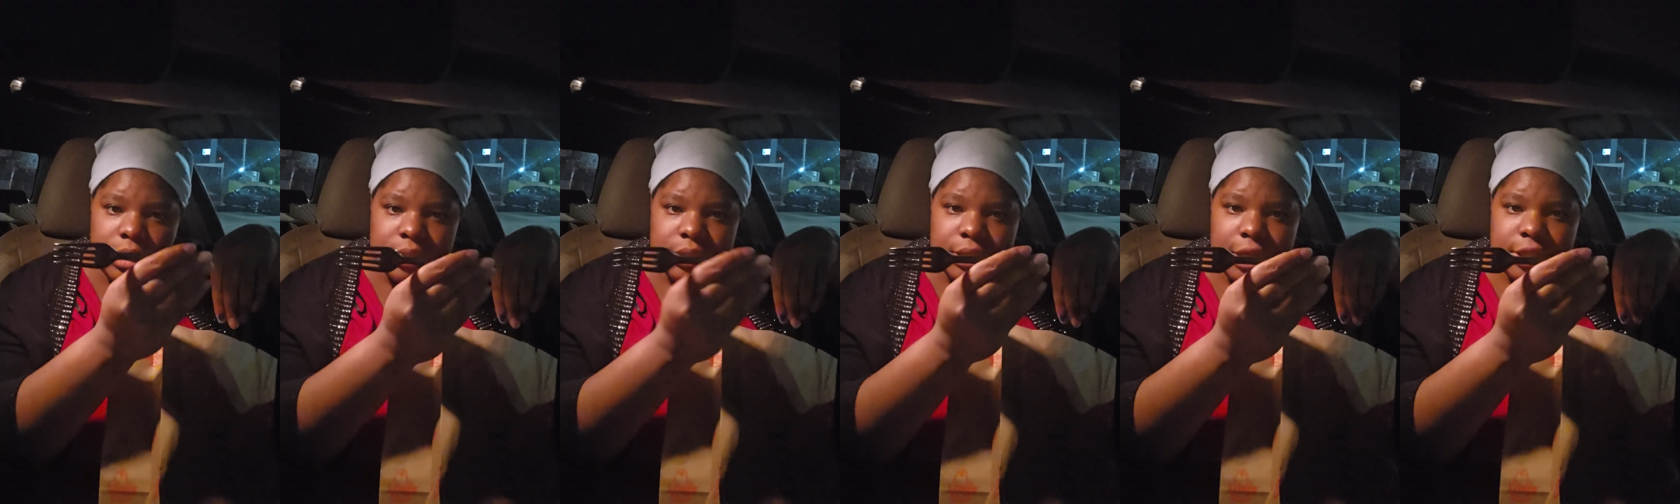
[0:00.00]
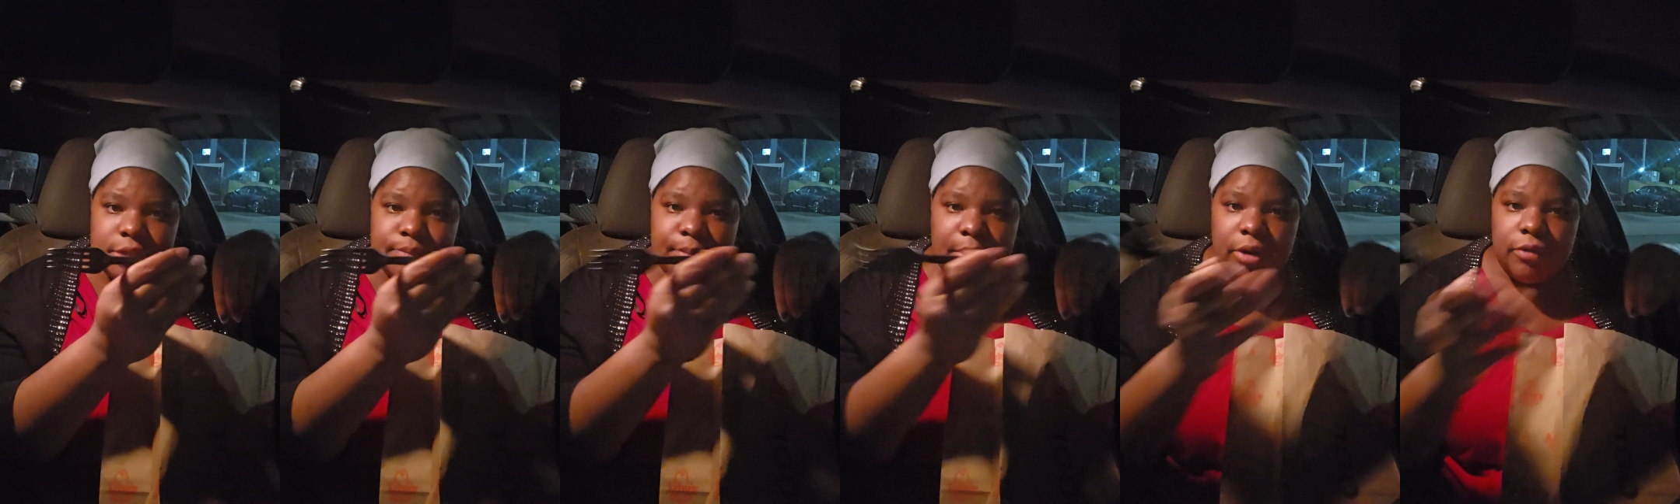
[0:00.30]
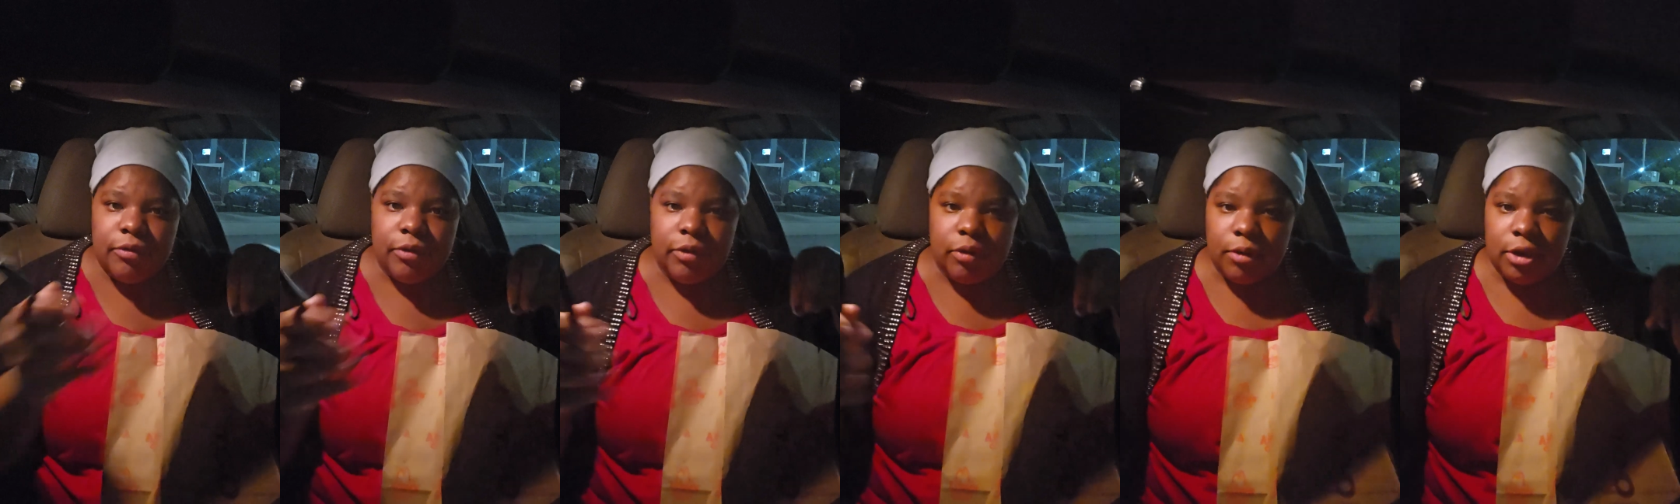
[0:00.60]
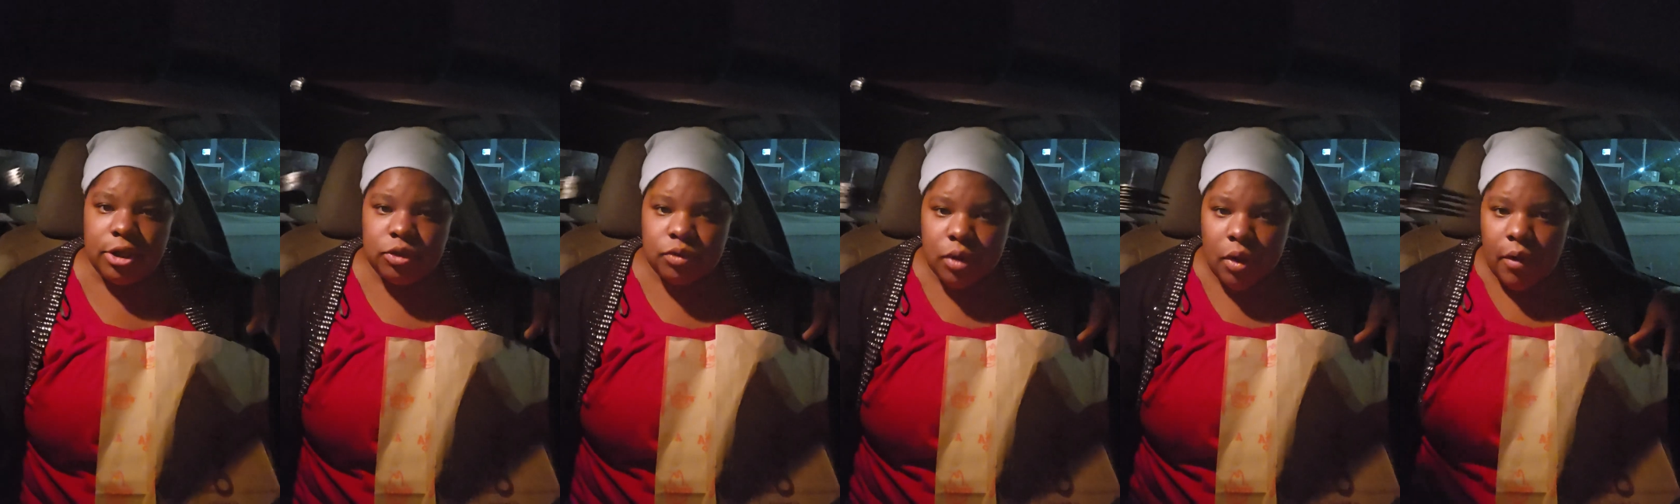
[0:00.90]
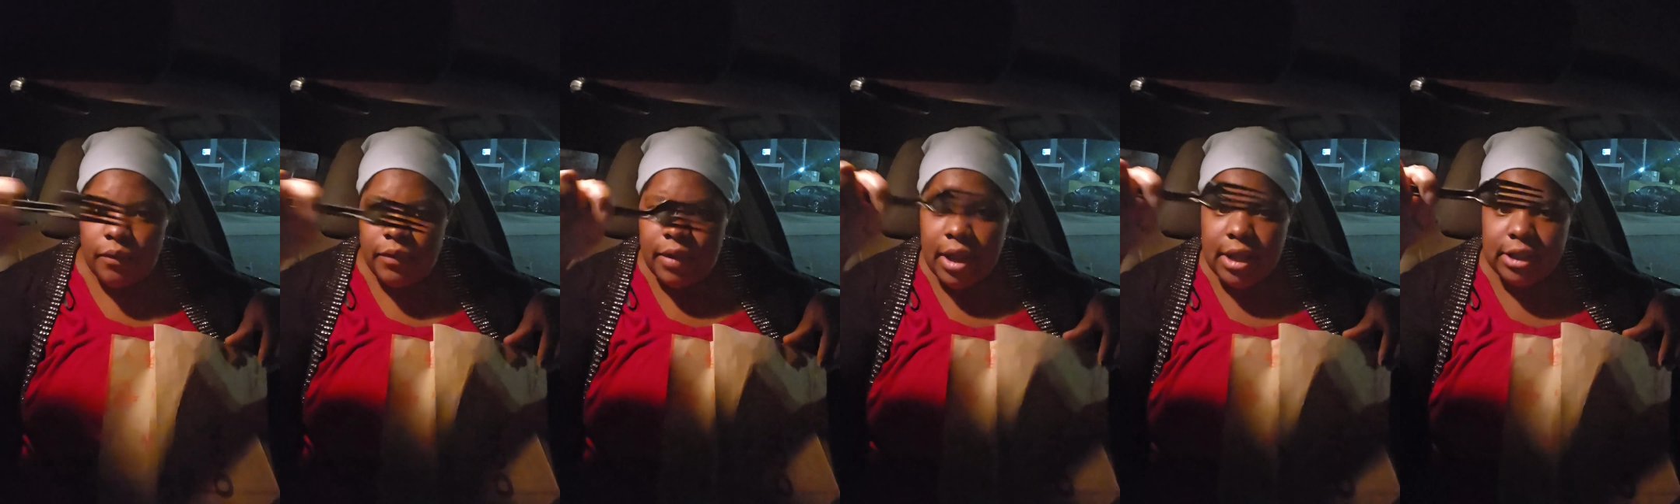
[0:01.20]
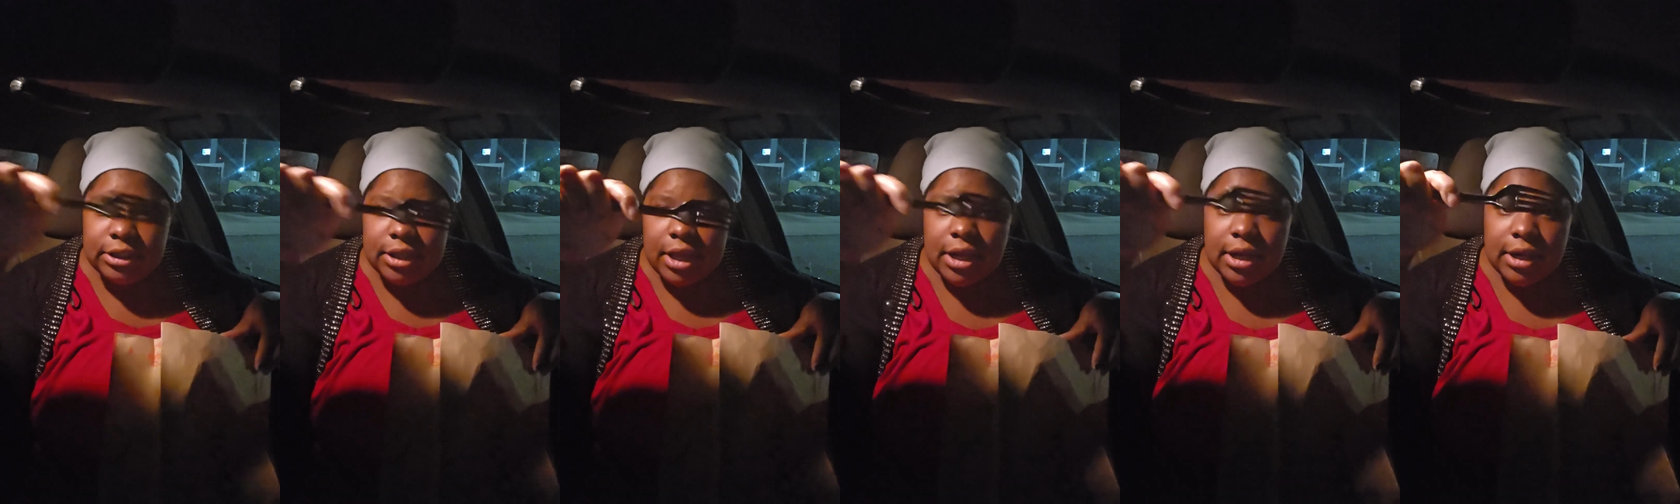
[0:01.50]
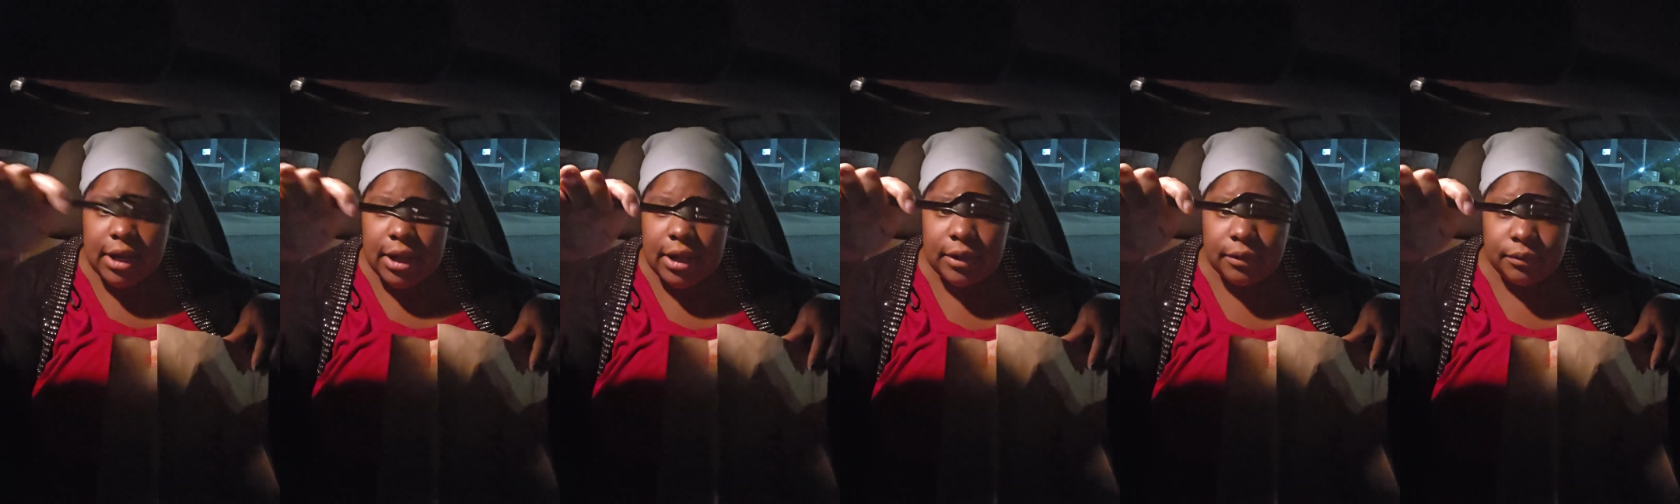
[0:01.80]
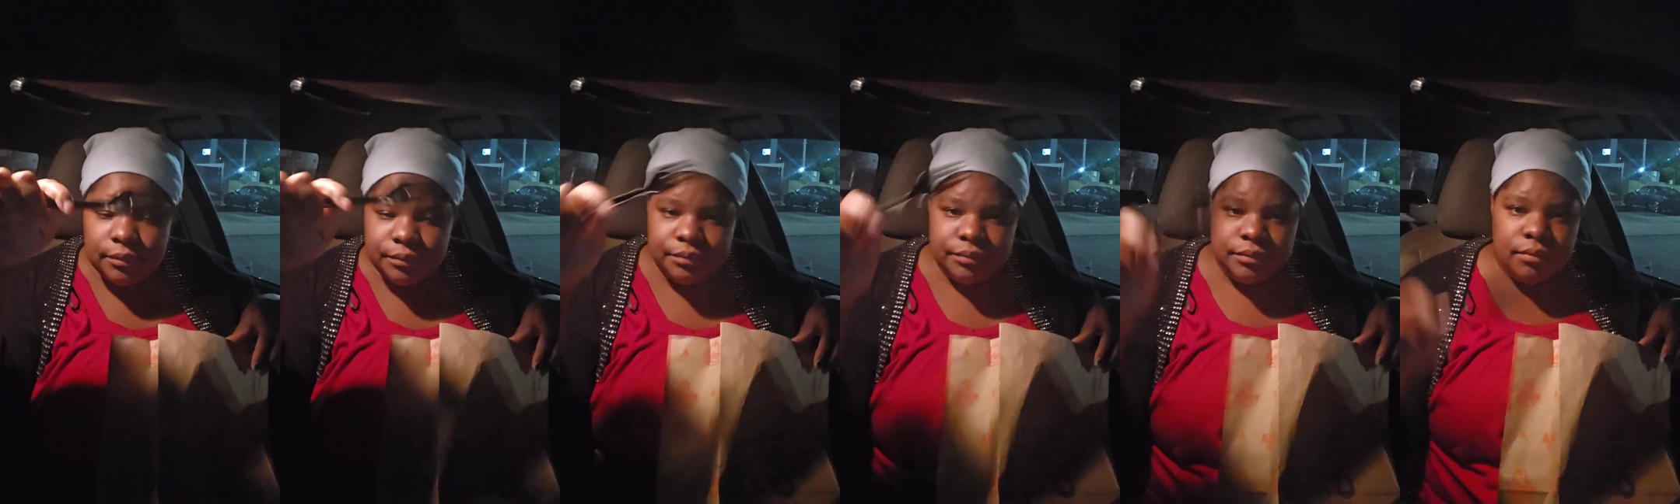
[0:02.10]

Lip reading: That's better than the restaurant on that side of town.